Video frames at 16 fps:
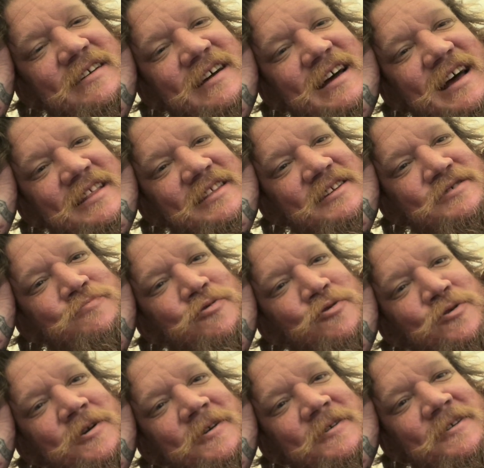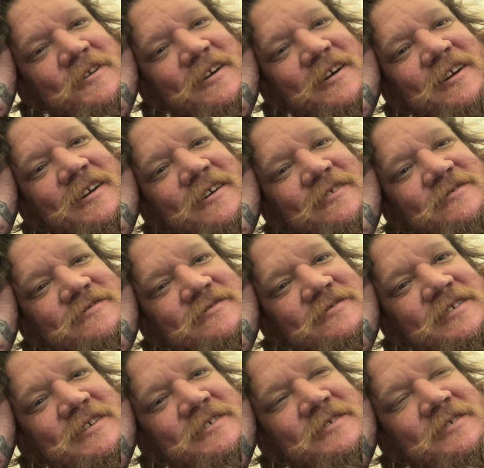at this point,
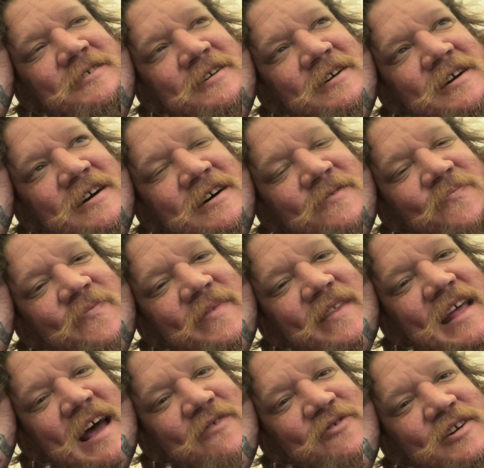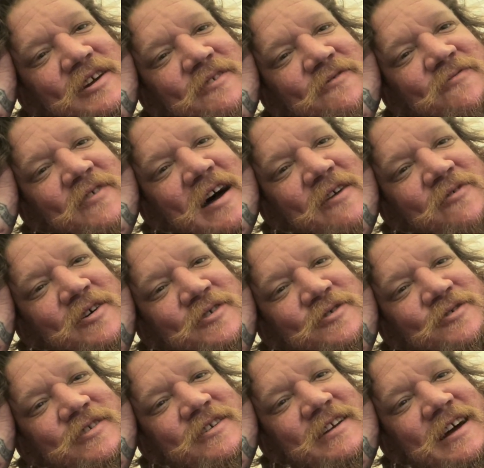like after hitting
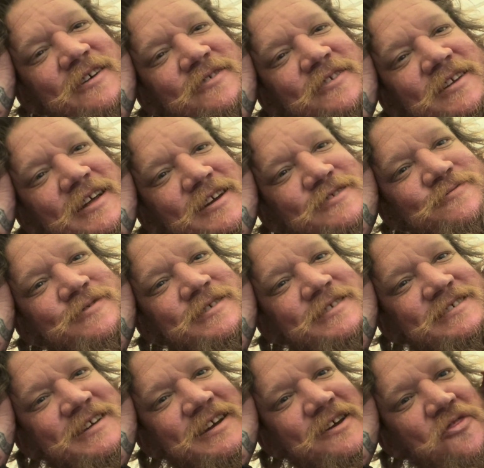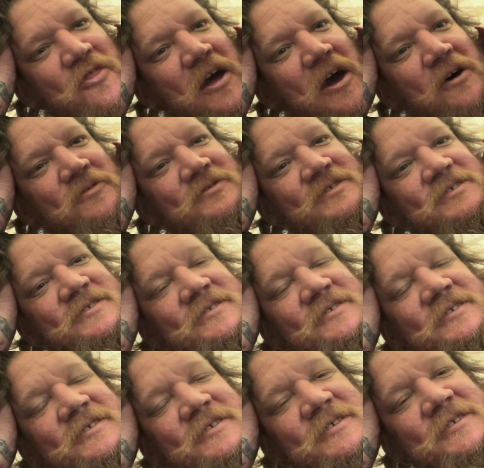500, and now the next one is like 1,000.
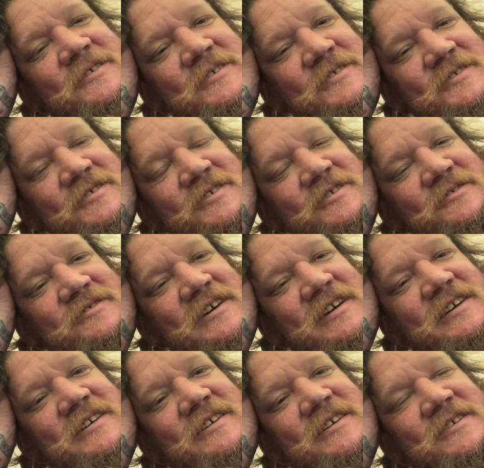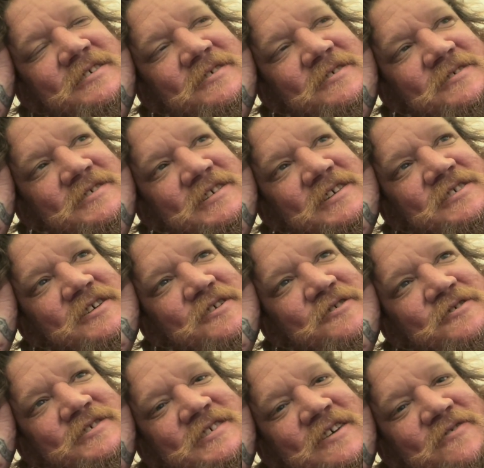So like
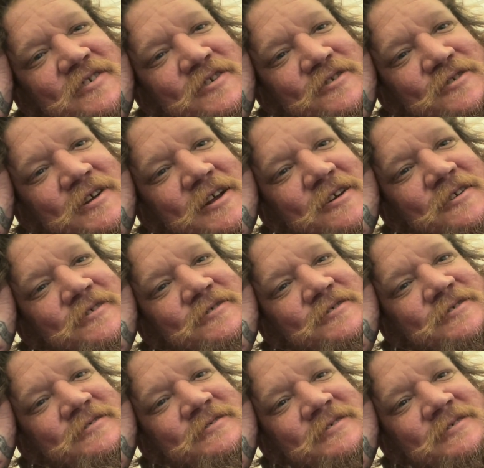600, 700, 800,